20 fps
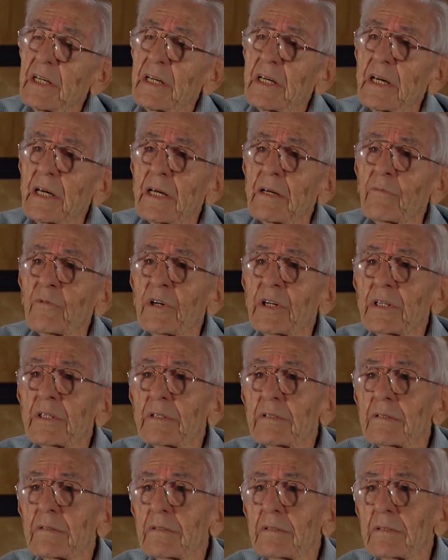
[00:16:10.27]
and one
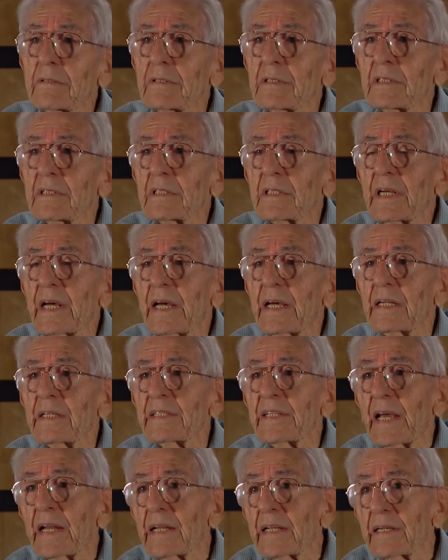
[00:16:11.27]
to this guy in
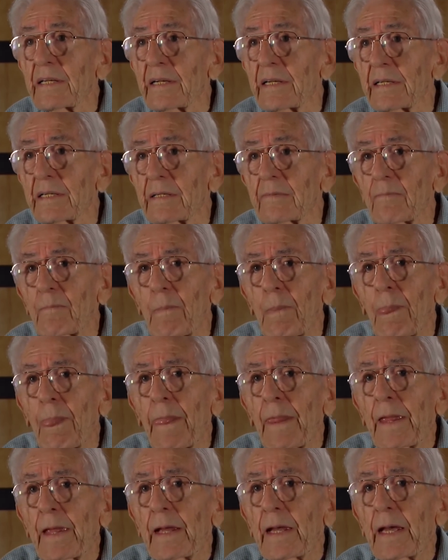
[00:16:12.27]
Technicolor.
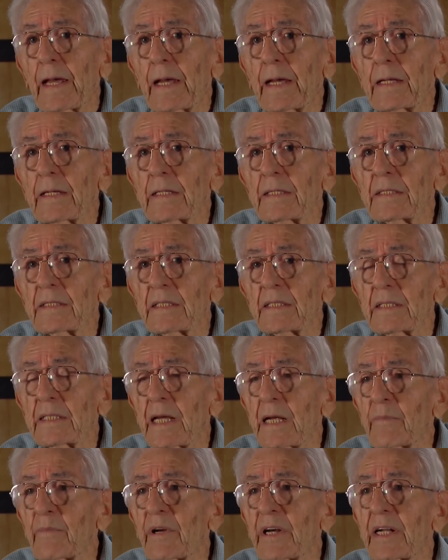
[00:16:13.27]
And he says,
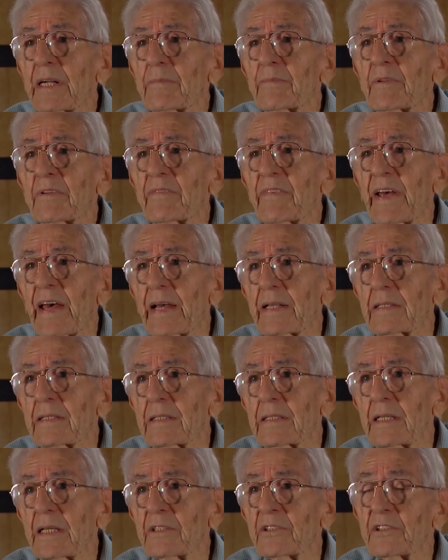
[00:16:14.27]
I brought up the fact
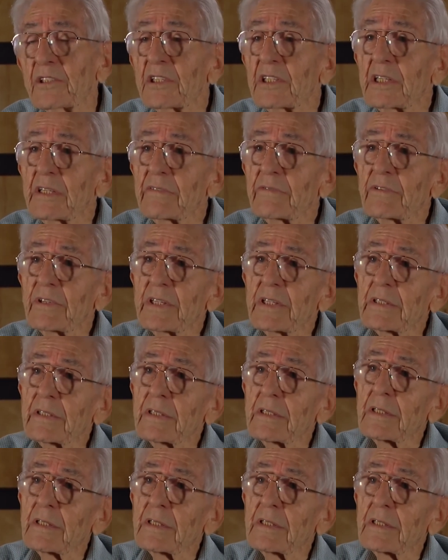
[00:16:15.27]
that they should give one to